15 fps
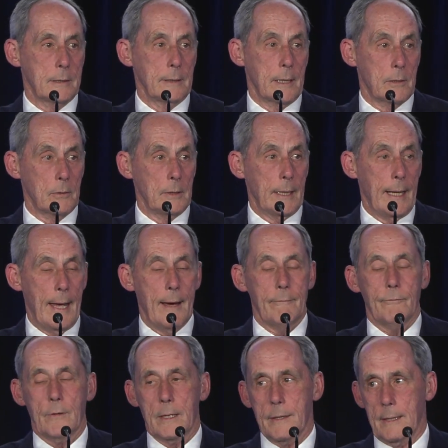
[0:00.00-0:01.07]
Literally
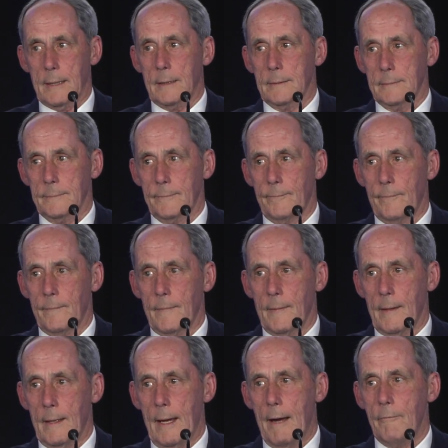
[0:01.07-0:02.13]
everything
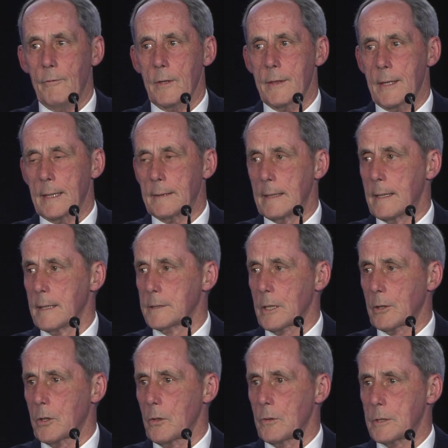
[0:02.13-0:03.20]
that has
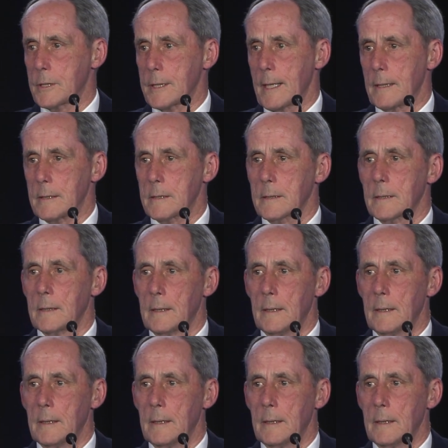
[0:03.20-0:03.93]
occurred since,